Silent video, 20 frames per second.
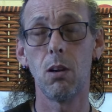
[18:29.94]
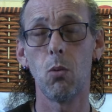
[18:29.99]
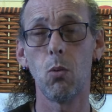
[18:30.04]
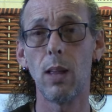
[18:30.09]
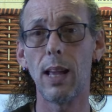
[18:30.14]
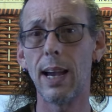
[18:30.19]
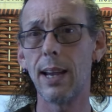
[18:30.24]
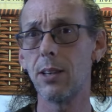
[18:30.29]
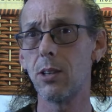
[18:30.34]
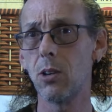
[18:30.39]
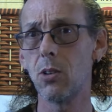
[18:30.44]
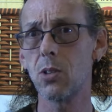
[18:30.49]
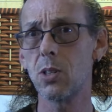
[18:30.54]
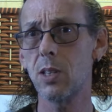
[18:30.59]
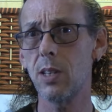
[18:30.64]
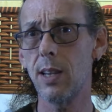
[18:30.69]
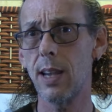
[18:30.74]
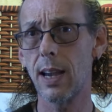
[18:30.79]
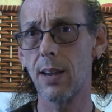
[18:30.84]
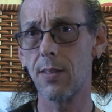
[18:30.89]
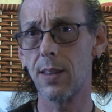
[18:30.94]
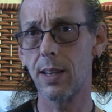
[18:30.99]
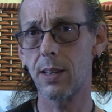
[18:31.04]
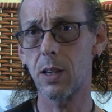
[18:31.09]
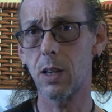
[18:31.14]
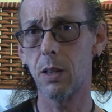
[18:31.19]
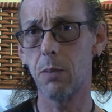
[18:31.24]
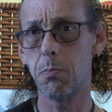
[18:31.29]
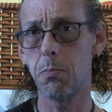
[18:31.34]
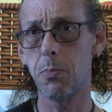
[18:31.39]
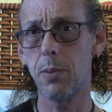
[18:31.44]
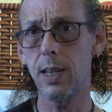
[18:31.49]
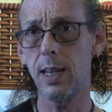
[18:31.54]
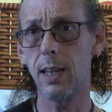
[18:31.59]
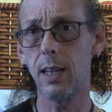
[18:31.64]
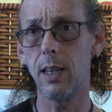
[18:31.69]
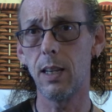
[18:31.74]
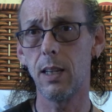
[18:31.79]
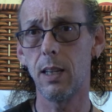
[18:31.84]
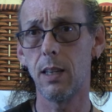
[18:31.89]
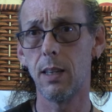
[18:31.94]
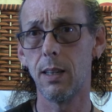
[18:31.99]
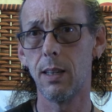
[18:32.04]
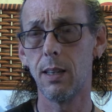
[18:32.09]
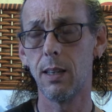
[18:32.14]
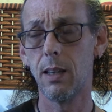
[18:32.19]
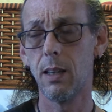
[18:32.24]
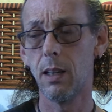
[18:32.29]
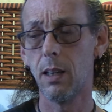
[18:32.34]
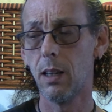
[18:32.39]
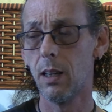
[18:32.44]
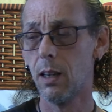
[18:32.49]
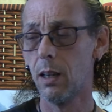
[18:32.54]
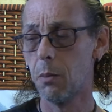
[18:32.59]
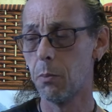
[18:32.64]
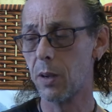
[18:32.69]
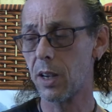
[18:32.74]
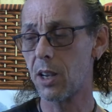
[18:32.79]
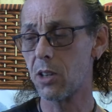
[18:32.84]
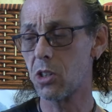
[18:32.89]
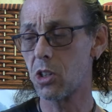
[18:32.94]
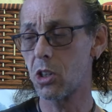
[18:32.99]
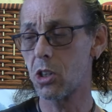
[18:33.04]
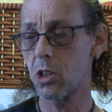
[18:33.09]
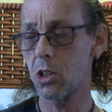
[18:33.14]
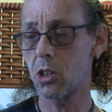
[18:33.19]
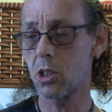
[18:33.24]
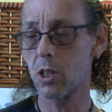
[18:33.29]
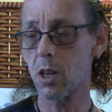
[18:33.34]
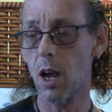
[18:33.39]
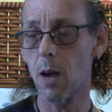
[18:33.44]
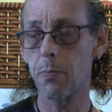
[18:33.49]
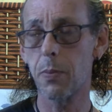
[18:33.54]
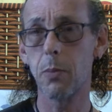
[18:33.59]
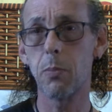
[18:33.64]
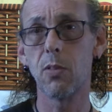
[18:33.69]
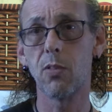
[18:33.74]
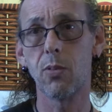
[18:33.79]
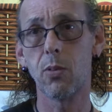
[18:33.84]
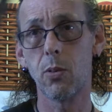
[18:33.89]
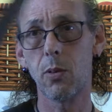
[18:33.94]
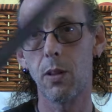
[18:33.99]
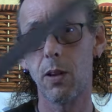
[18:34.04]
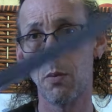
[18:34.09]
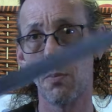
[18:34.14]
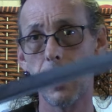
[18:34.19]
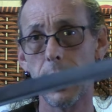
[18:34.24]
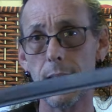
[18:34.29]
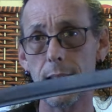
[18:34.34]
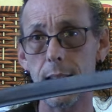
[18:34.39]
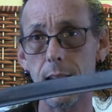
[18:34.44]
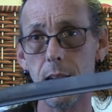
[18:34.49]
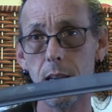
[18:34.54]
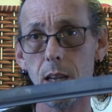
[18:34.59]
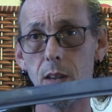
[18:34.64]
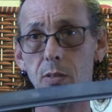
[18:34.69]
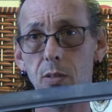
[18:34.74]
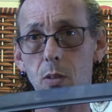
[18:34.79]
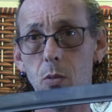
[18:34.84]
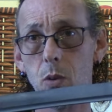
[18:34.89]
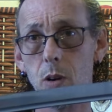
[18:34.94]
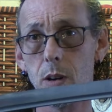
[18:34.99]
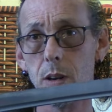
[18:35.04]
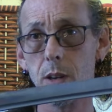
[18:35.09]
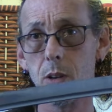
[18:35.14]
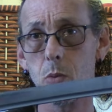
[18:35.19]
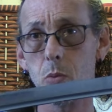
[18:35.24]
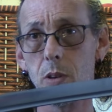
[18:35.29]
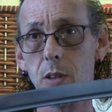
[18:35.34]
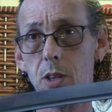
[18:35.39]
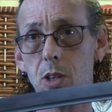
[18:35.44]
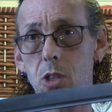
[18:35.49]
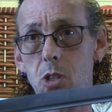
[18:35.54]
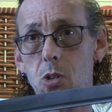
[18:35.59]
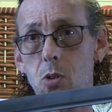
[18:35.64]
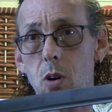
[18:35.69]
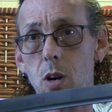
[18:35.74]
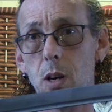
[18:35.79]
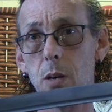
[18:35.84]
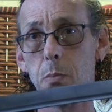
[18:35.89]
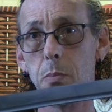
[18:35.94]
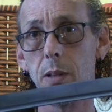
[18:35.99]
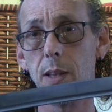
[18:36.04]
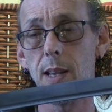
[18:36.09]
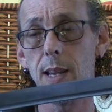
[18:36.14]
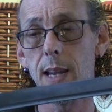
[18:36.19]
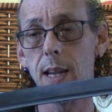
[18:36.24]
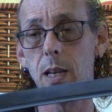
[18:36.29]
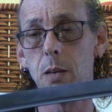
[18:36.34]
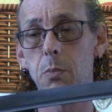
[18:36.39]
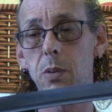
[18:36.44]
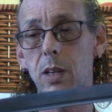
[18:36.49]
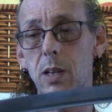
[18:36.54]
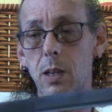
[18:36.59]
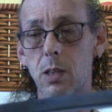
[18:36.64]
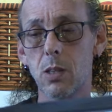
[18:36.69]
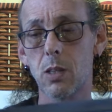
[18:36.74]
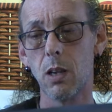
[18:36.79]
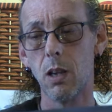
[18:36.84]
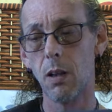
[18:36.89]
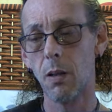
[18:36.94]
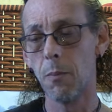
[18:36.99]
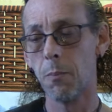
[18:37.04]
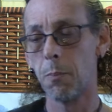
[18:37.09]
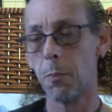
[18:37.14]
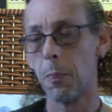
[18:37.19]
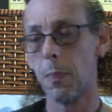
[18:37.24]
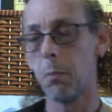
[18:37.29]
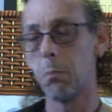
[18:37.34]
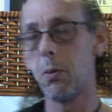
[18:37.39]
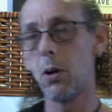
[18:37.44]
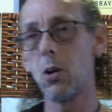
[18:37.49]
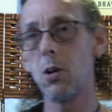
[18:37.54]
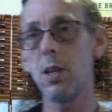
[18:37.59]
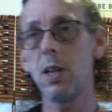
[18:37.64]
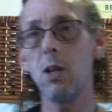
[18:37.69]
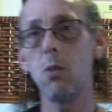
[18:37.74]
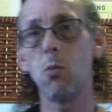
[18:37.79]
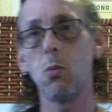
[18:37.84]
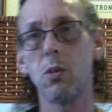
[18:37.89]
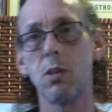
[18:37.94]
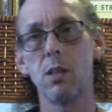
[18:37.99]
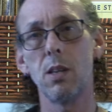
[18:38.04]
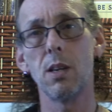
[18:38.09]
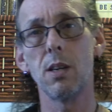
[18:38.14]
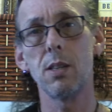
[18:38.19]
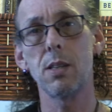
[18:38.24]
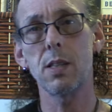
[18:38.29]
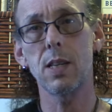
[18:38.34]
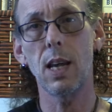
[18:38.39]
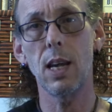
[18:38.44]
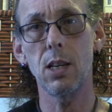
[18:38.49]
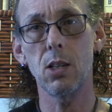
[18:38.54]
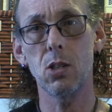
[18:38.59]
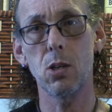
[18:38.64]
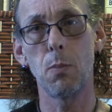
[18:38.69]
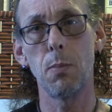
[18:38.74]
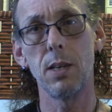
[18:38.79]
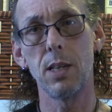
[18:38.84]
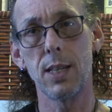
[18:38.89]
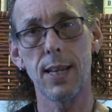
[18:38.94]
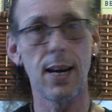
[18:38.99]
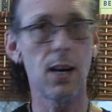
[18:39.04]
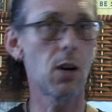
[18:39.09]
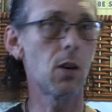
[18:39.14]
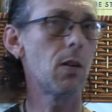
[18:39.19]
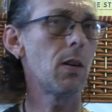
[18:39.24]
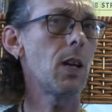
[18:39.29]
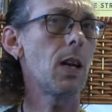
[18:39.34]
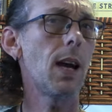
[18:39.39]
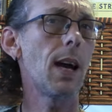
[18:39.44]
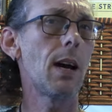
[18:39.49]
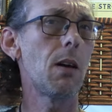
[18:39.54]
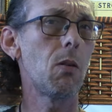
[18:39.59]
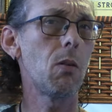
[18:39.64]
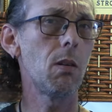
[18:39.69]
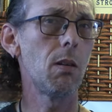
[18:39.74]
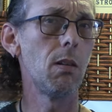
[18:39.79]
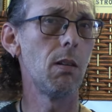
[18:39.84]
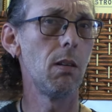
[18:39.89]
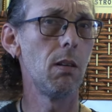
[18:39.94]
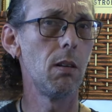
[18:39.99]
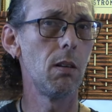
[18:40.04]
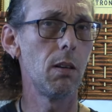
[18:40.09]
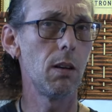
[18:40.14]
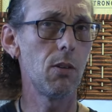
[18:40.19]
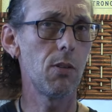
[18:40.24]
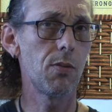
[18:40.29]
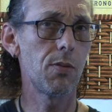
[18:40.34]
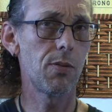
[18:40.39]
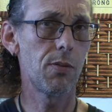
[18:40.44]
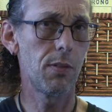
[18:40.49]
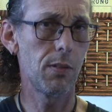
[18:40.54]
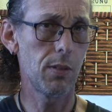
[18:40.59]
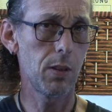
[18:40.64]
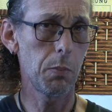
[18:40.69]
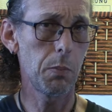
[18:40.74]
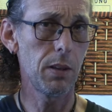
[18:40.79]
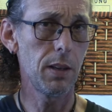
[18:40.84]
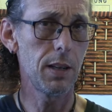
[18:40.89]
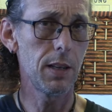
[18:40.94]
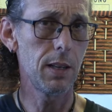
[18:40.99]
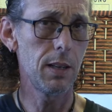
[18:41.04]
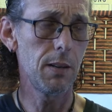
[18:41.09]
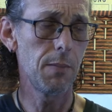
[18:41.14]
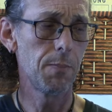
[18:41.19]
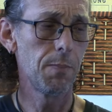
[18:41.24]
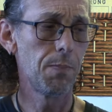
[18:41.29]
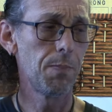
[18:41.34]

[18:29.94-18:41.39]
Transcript: Well, I don't see how that can be. Because it's just stopping before the Hibaki. If you wanted a really strong blade, because Bohi does take some integrity out of the blade,